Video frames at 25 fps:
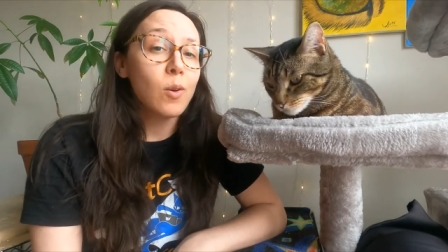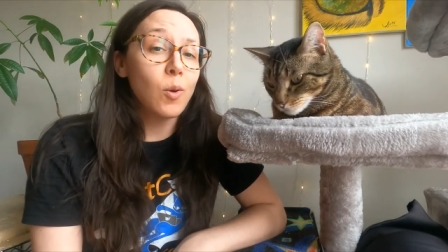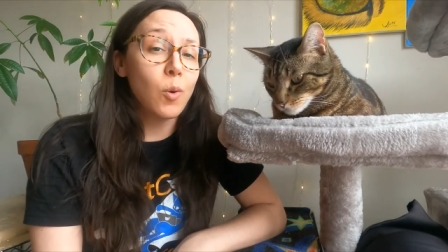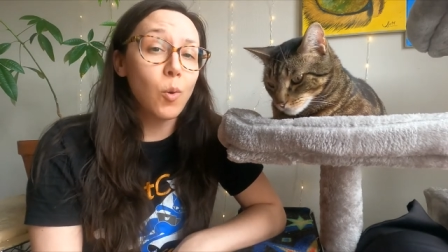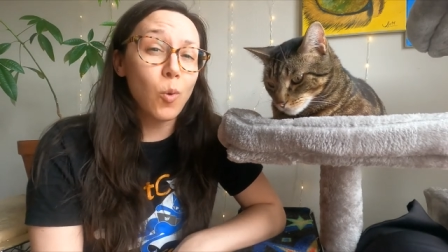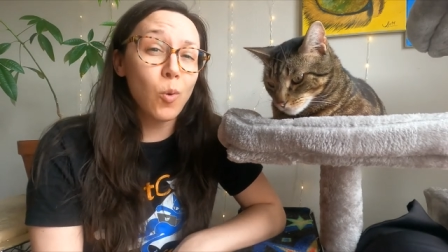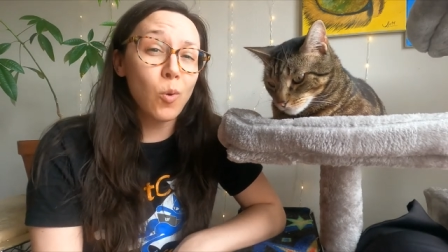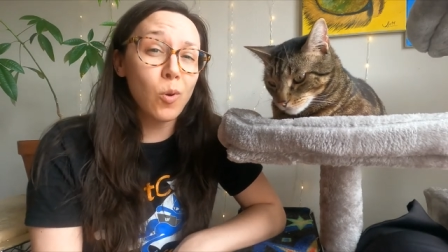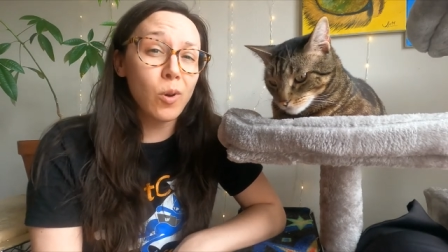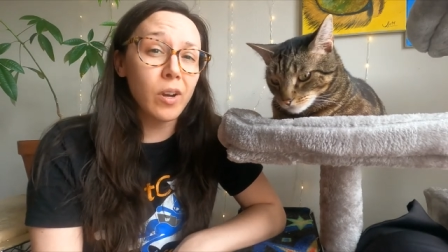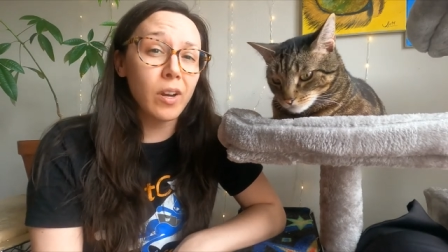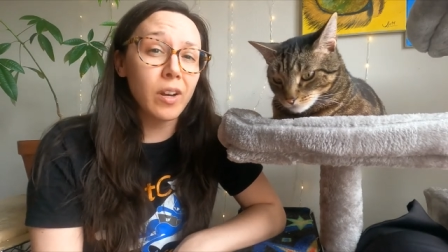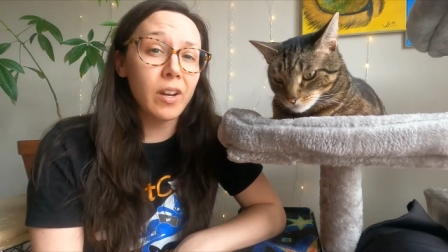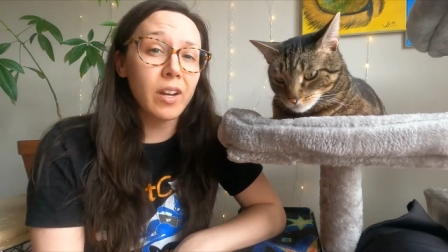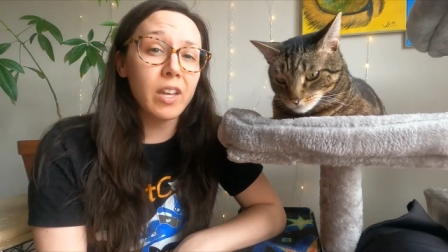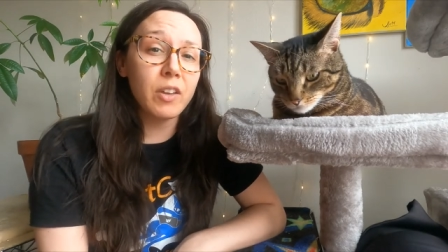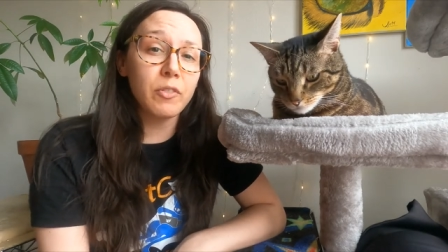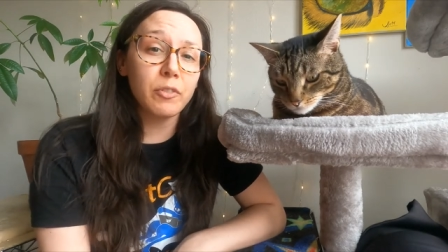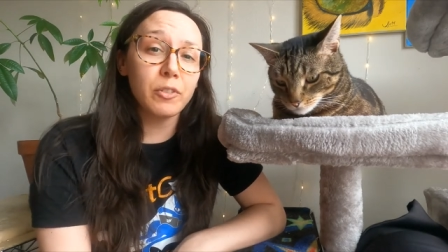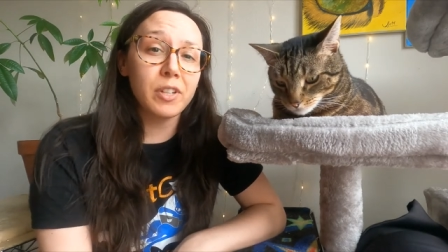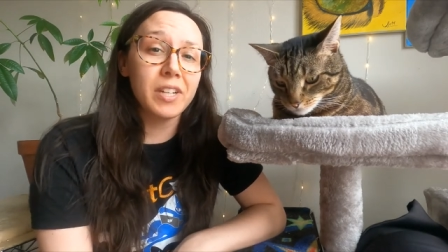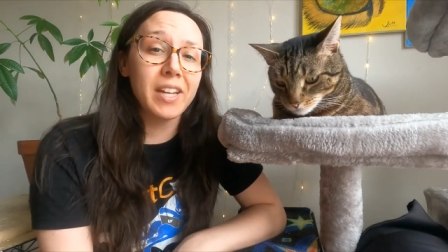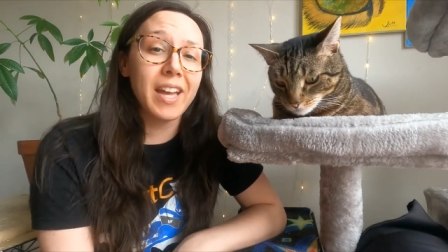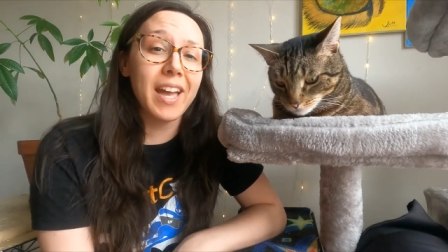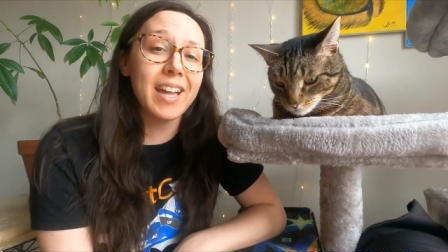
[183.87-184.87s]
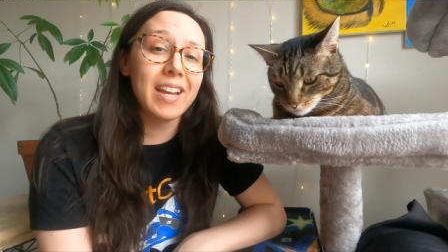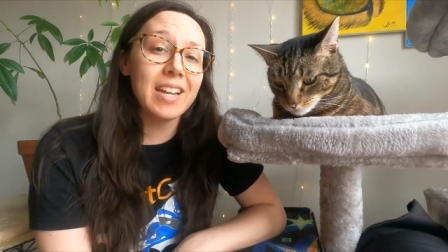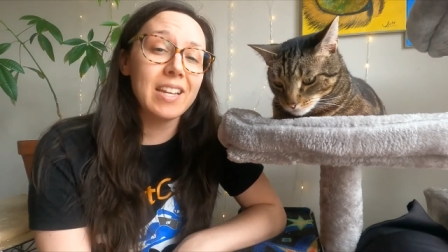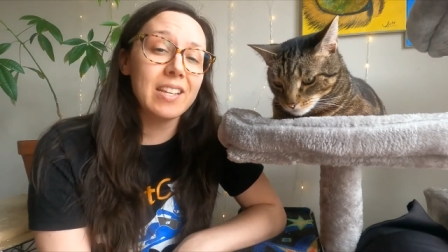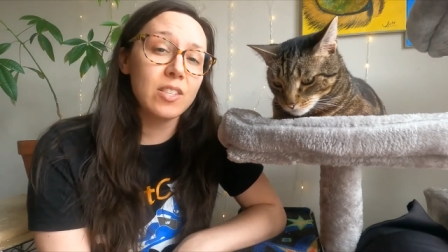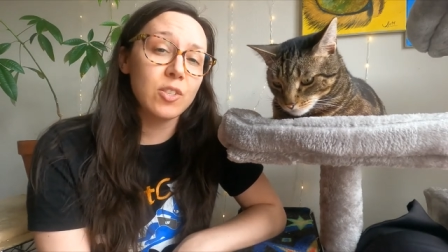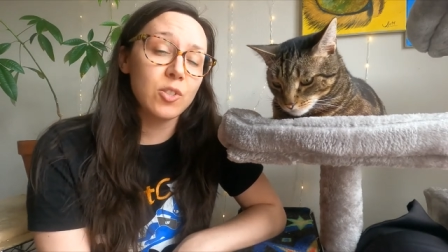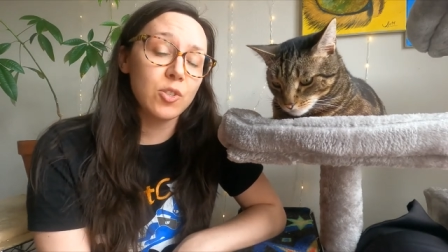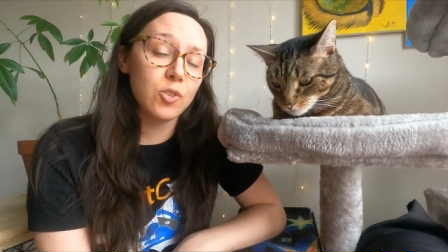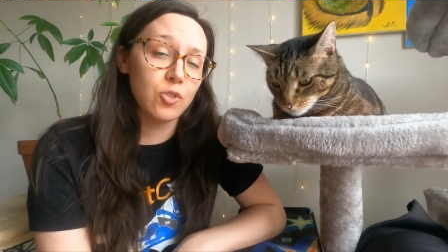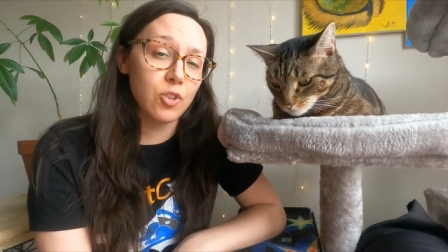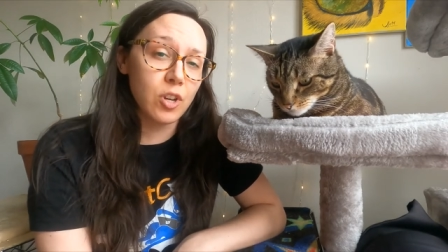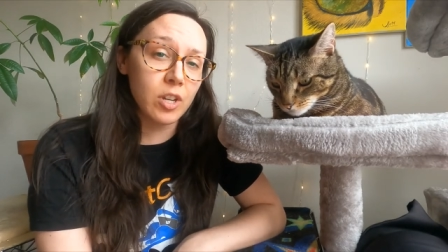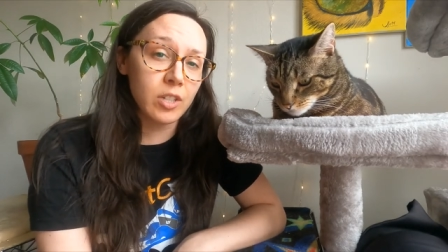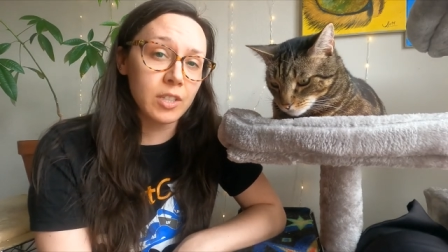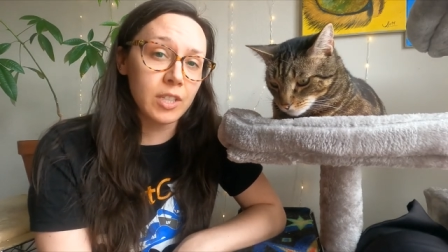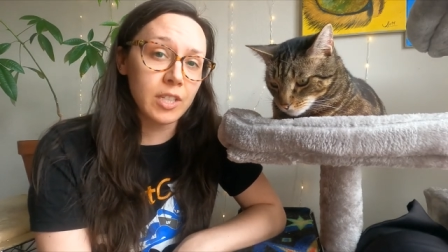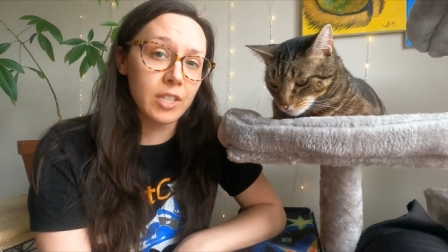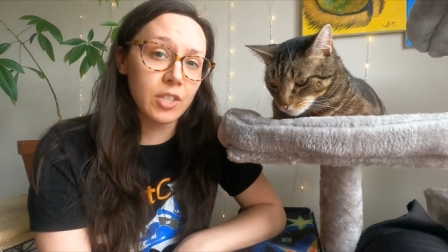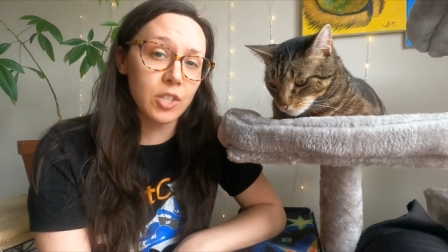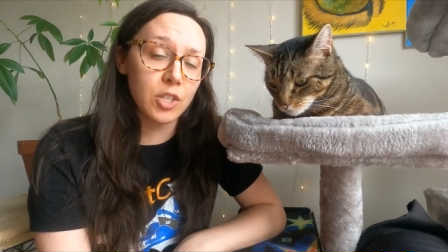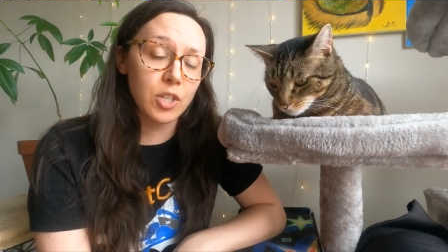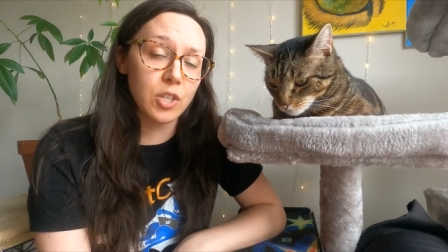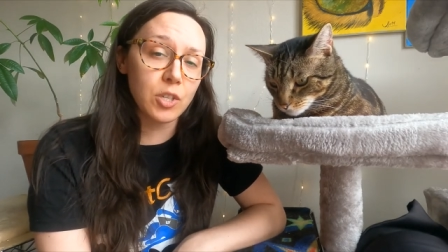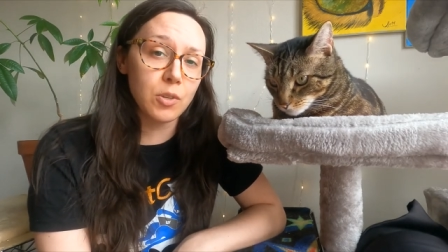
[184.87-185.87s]
or if your cat is
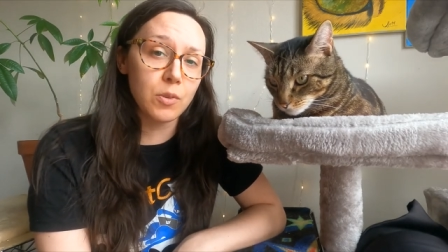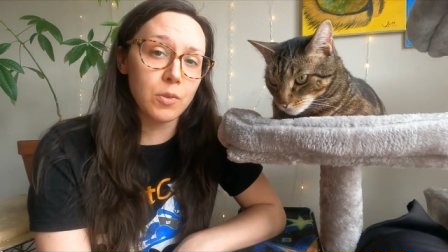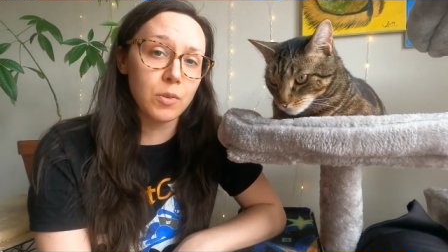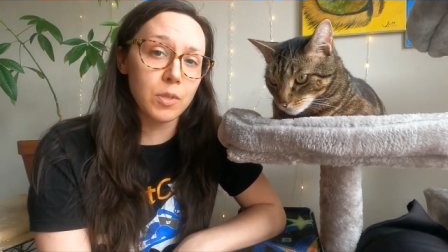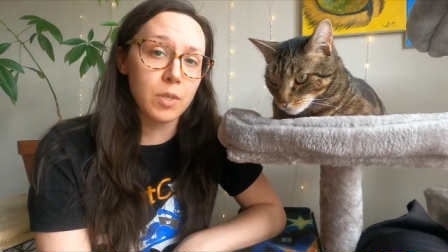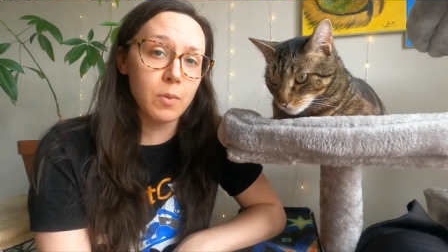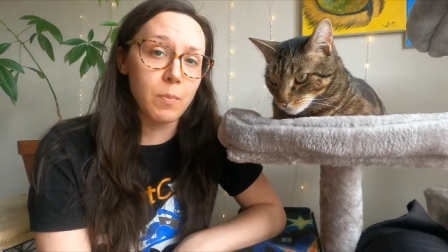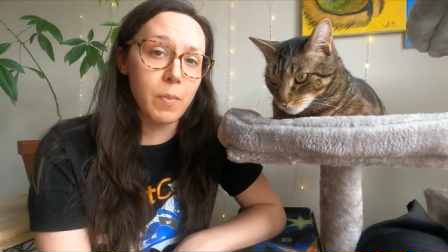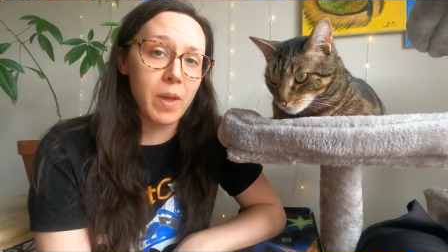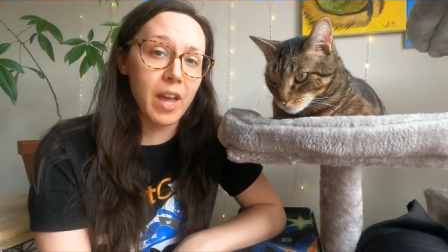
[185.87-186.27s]
struggling to use the